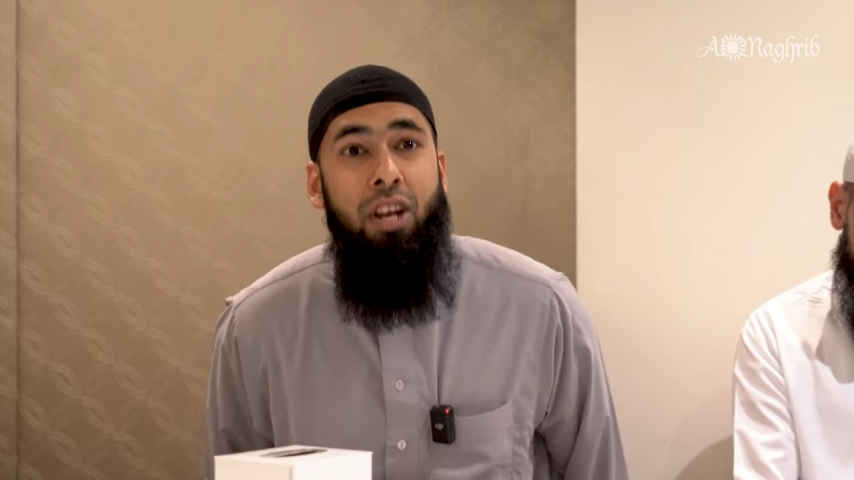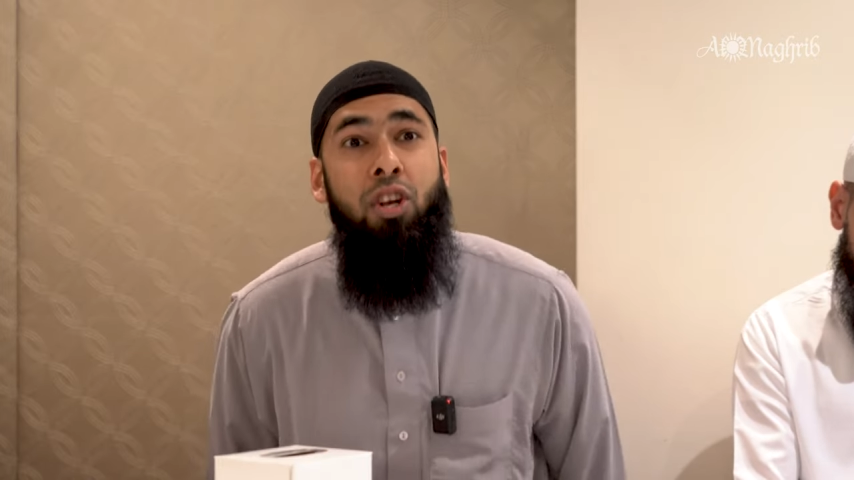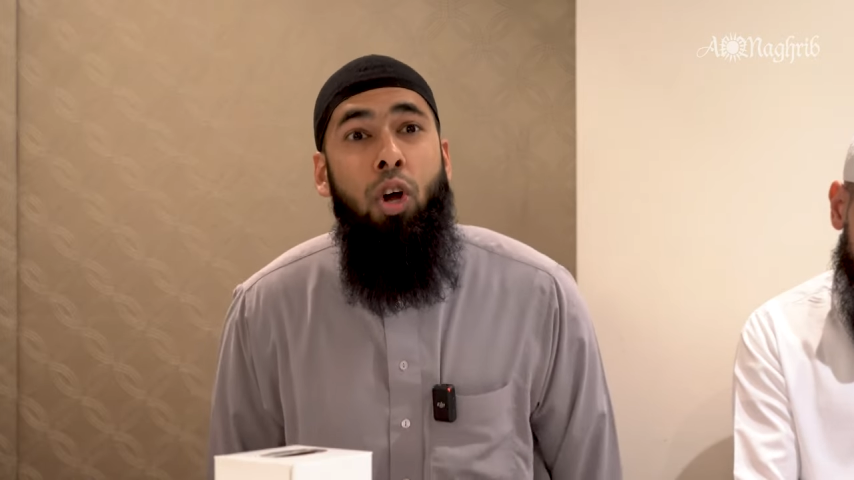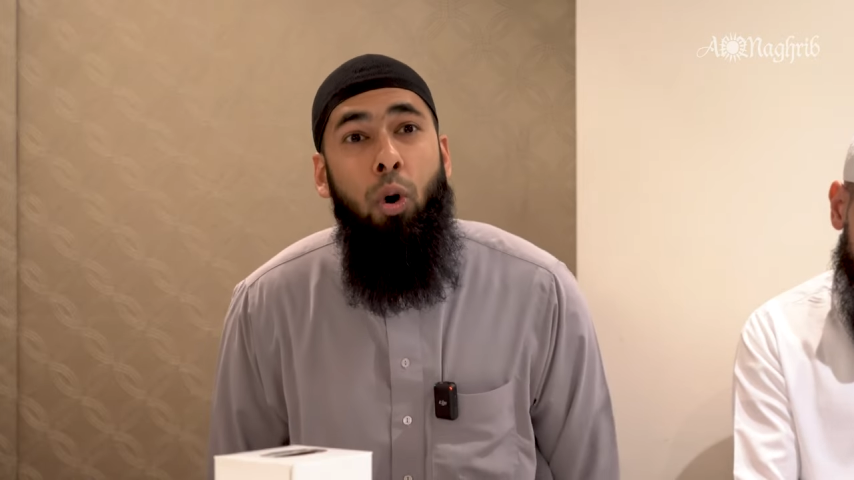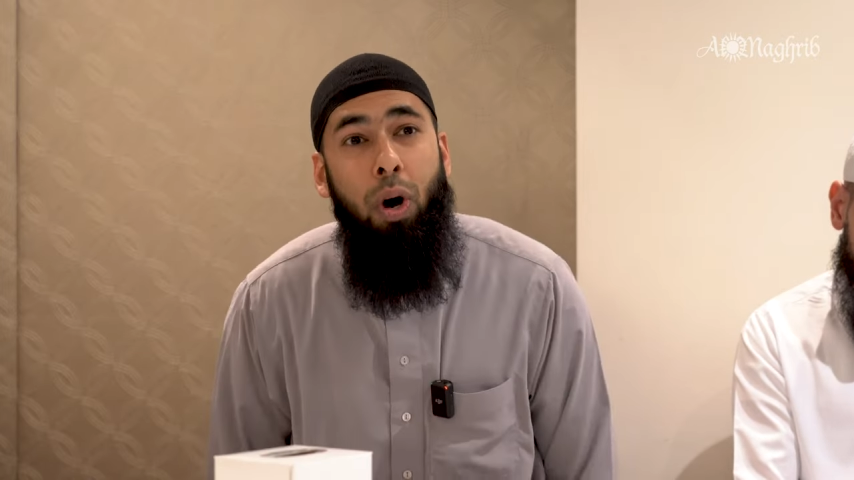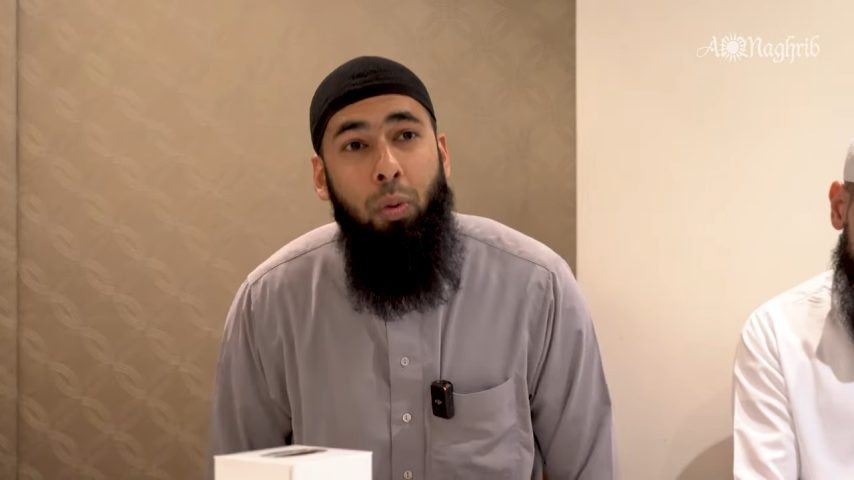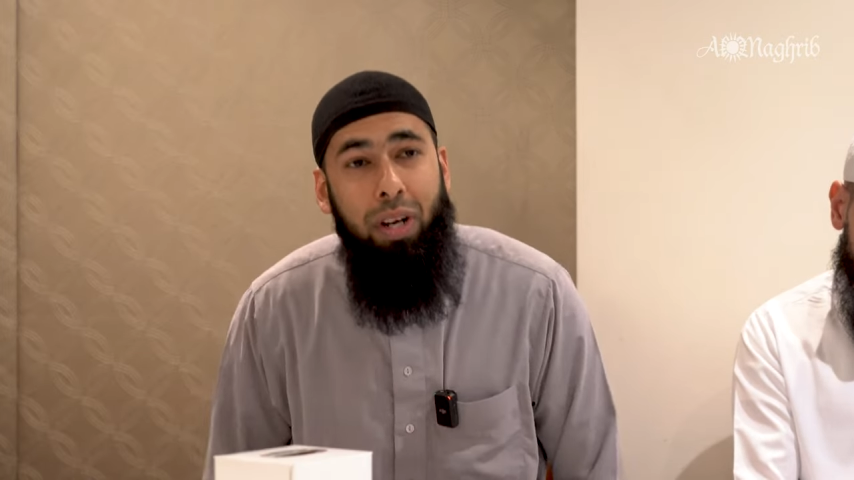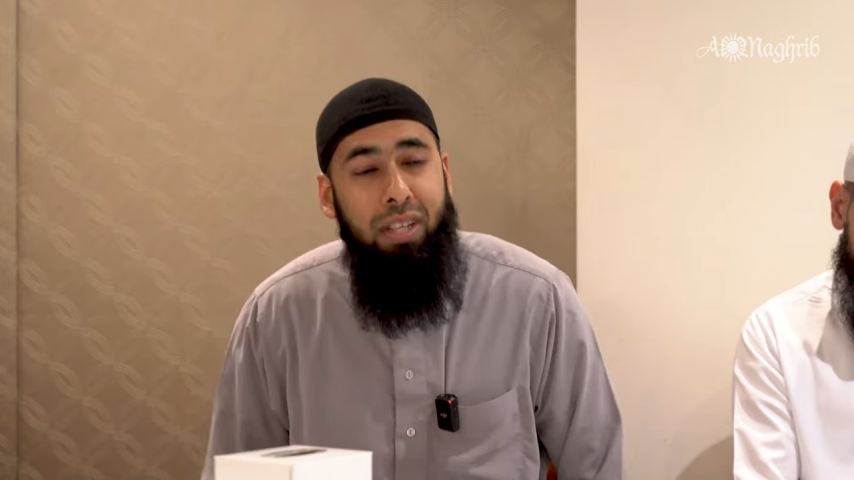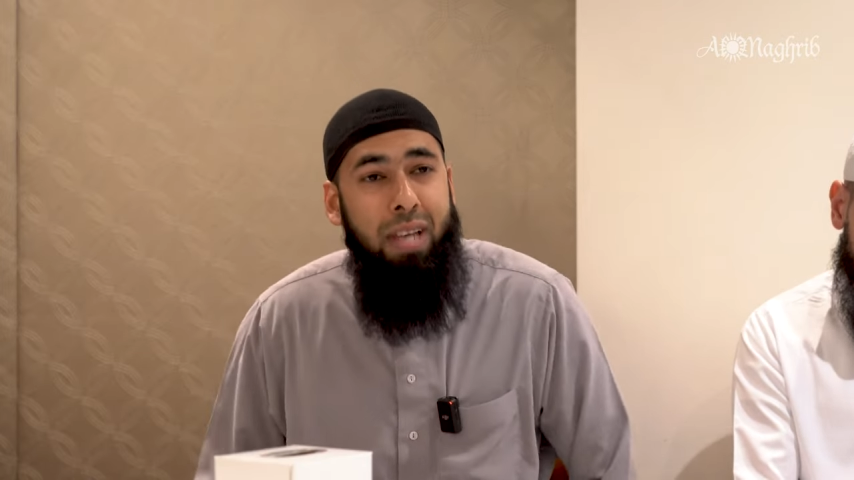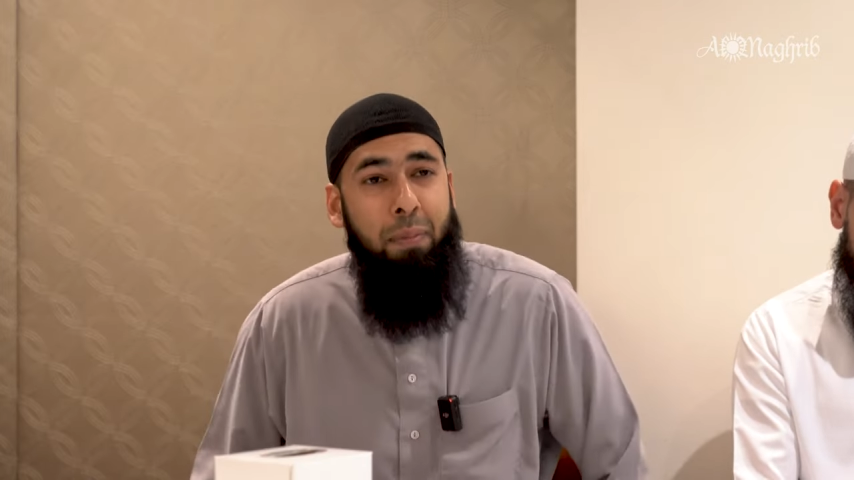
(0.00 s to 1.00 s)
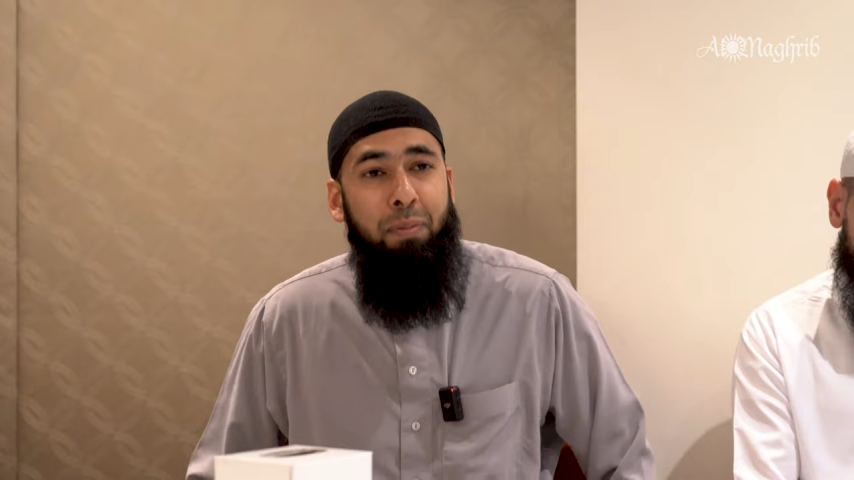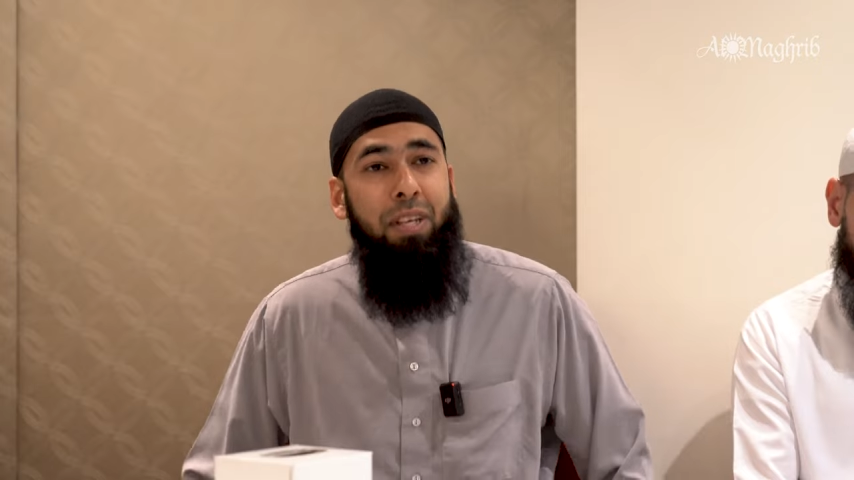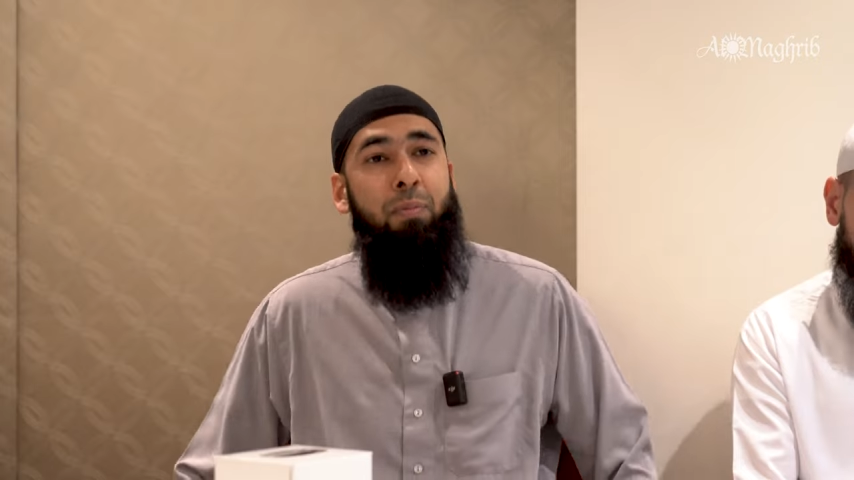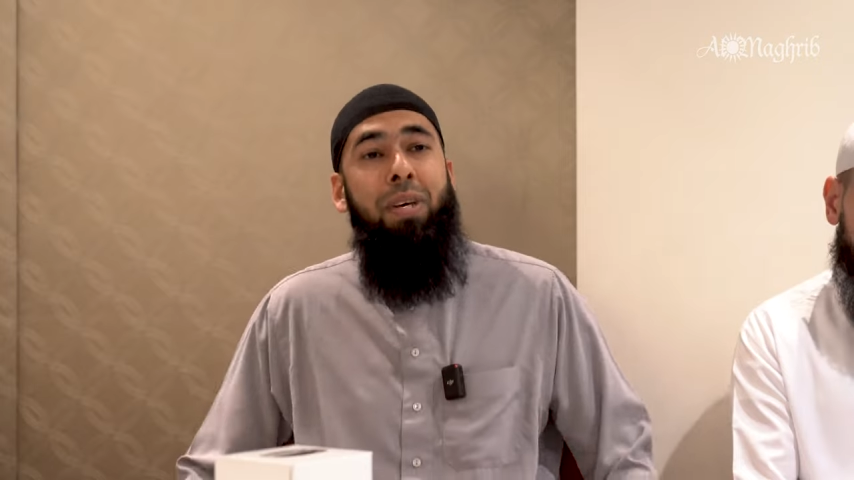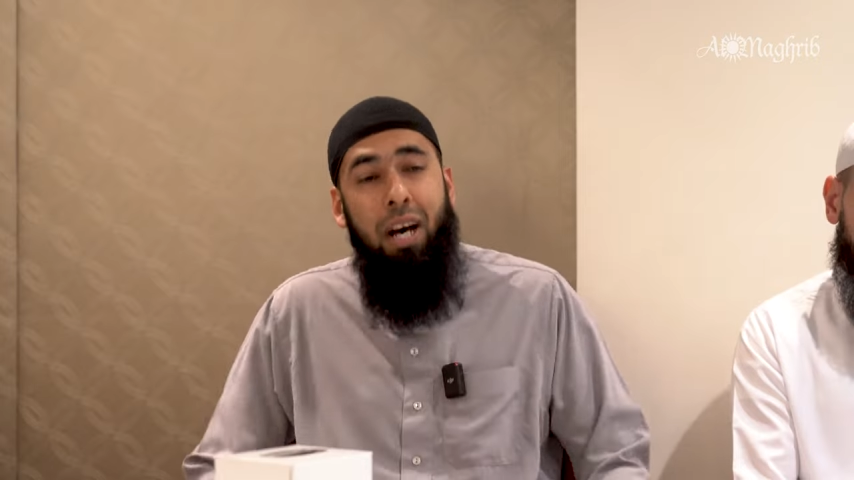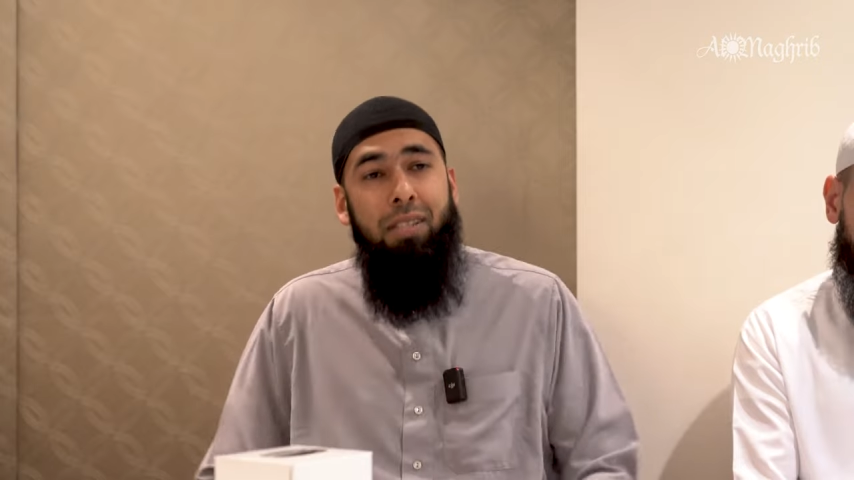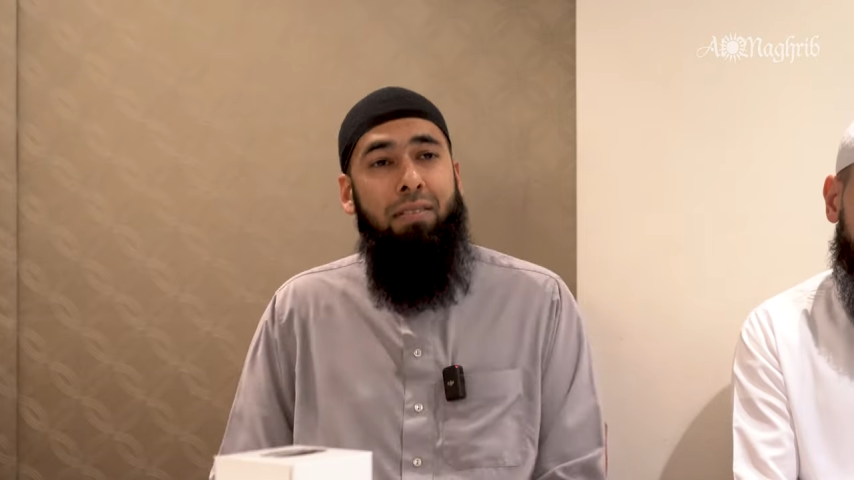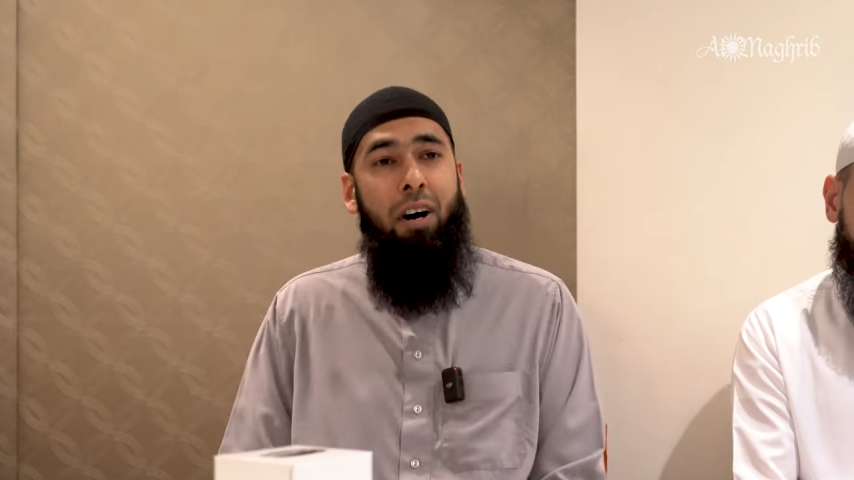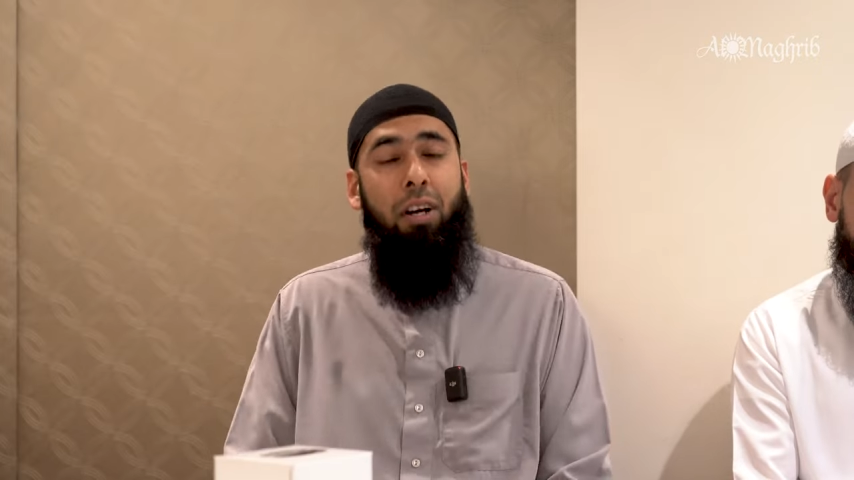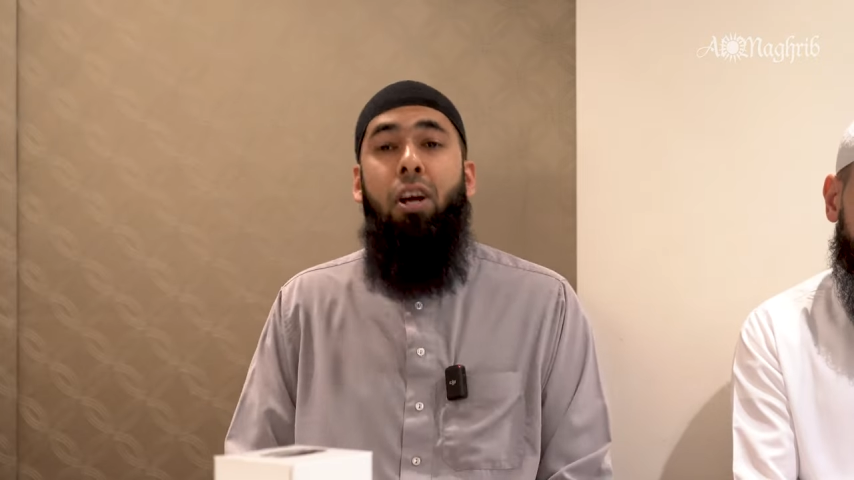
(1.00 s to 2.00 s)
and no one would accept me, it's because
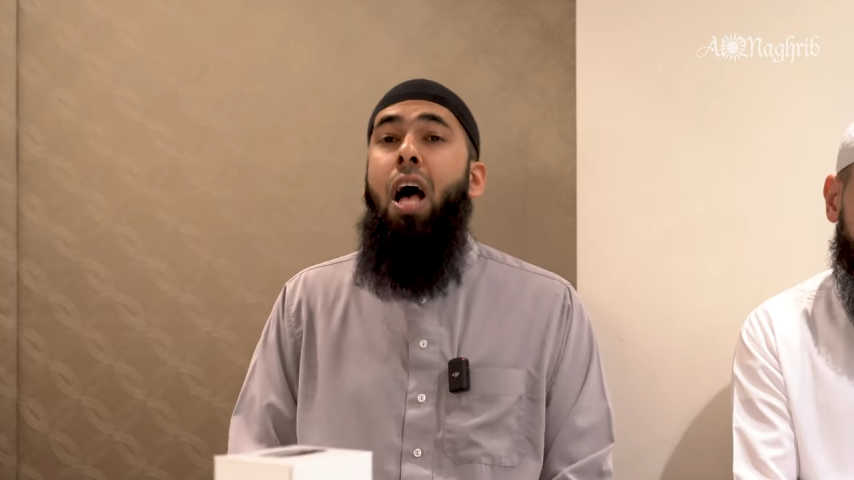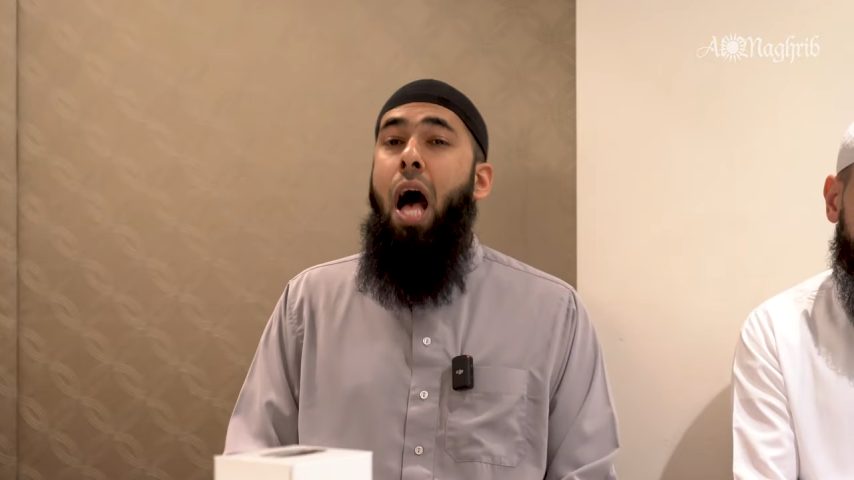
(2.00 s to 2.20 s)
of hunger.